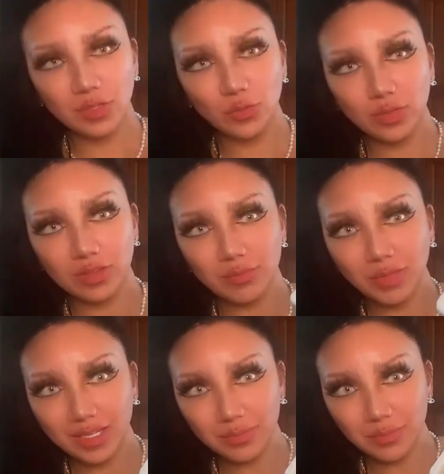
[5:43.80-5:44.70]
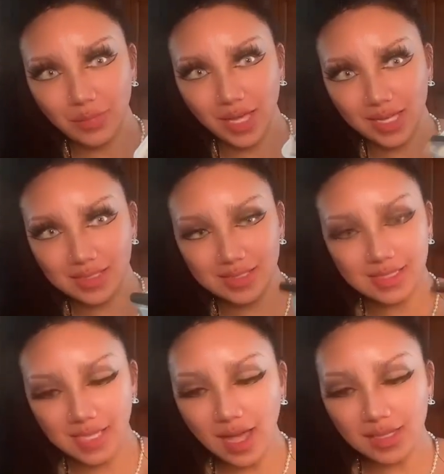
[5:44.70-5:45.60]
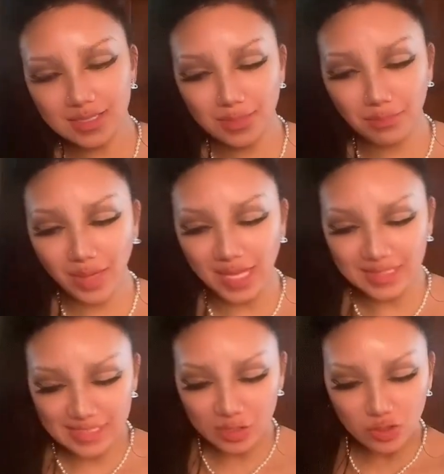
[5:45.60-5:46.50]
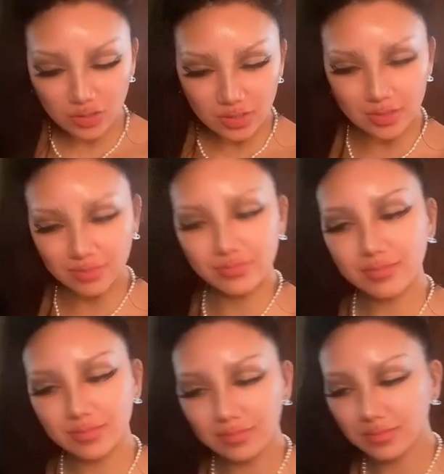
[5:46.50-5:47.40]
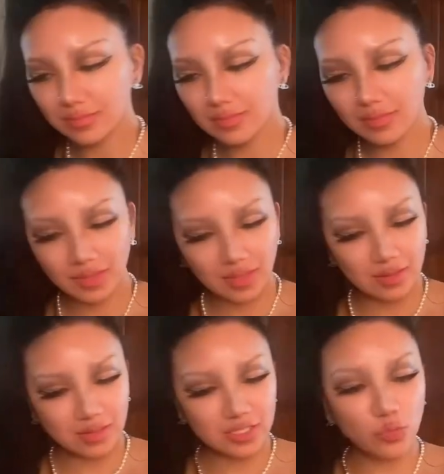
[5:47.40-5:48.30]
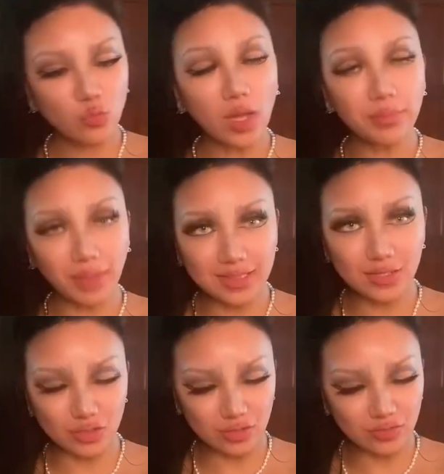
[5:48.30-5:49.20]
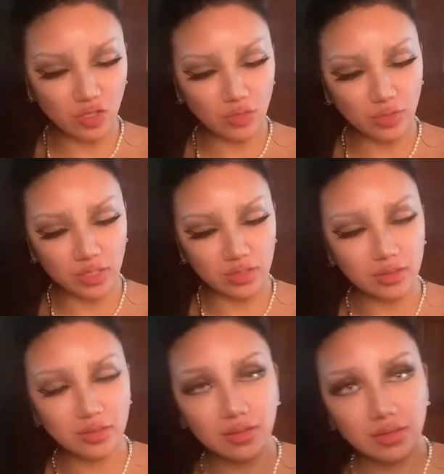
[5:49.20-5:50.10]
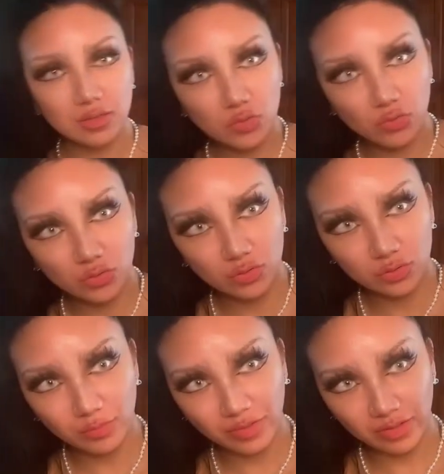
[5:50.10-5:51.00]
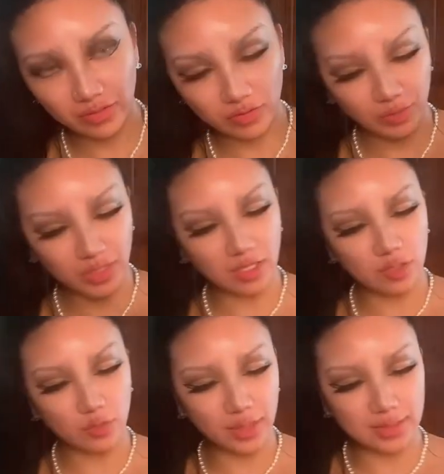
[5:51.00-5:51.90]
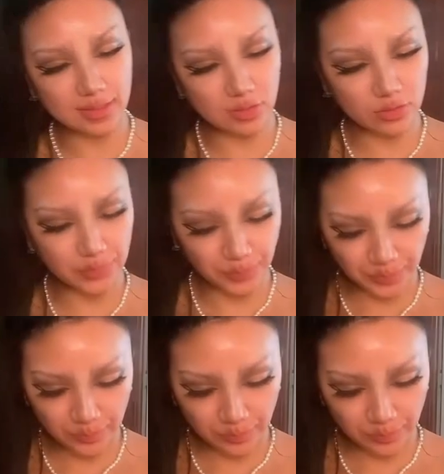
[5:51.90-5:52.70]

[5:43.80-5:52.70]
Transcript: with my pens and pencils. Actually, one pencil. I've got my tool, my favorite mechanical pencil.